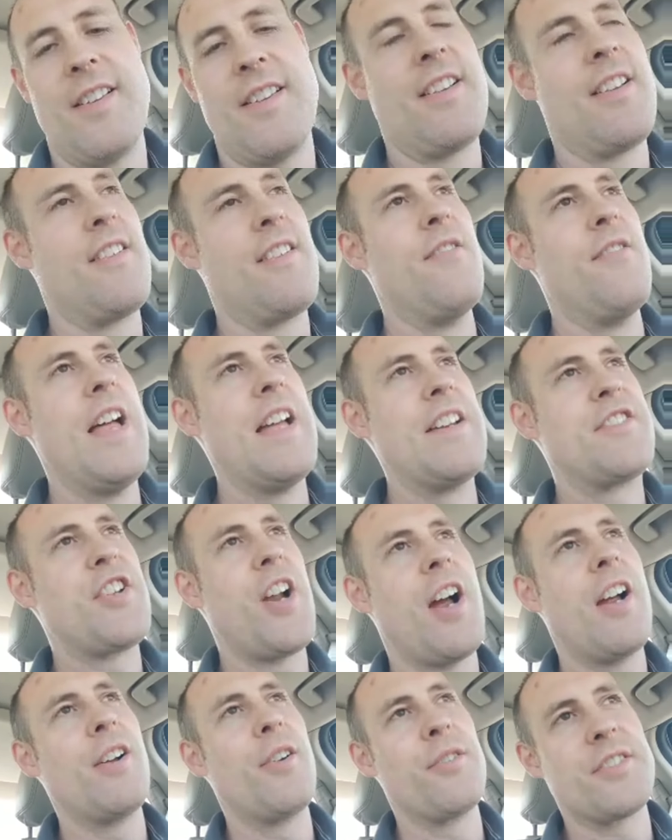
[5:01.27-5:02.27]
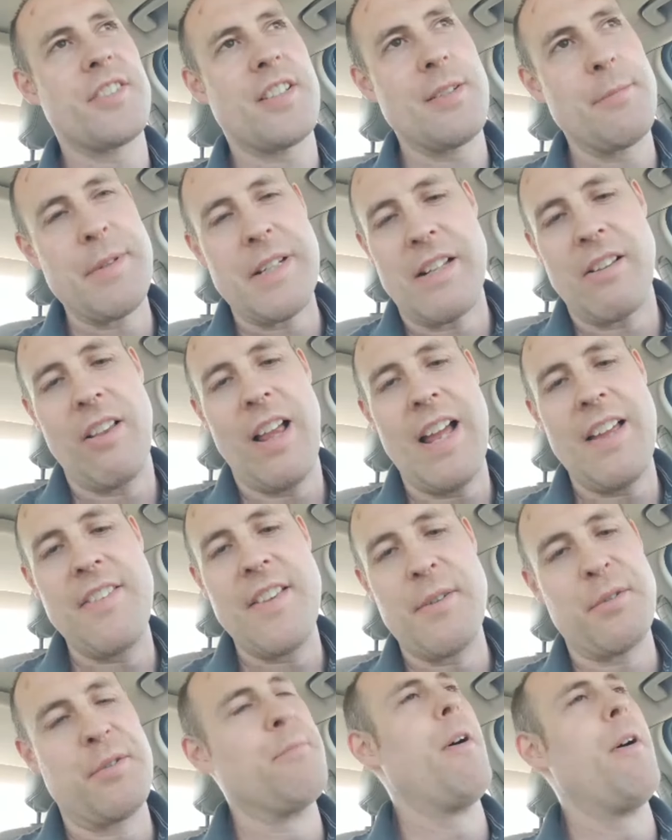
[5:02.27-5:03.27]
that child is going to be glad they were
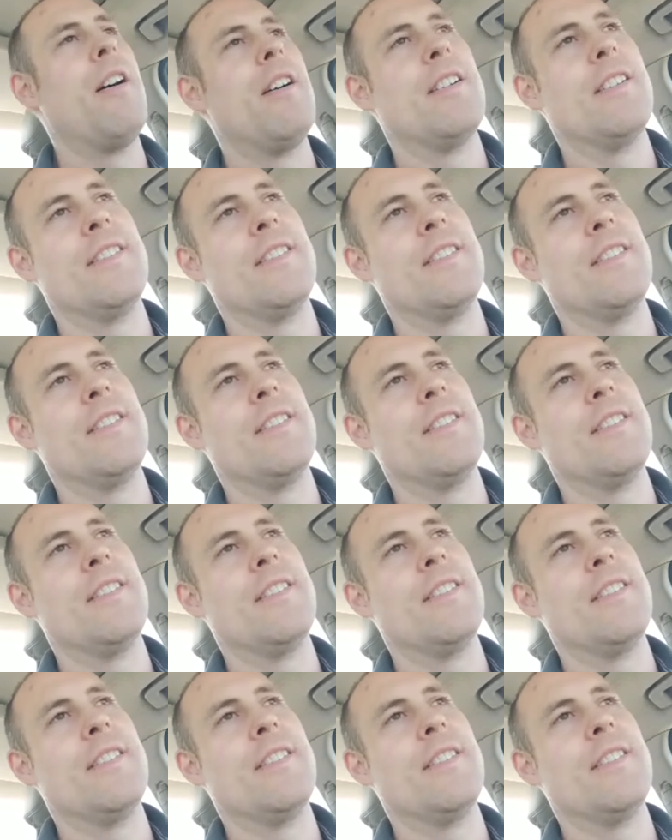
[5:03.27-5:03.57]
mine.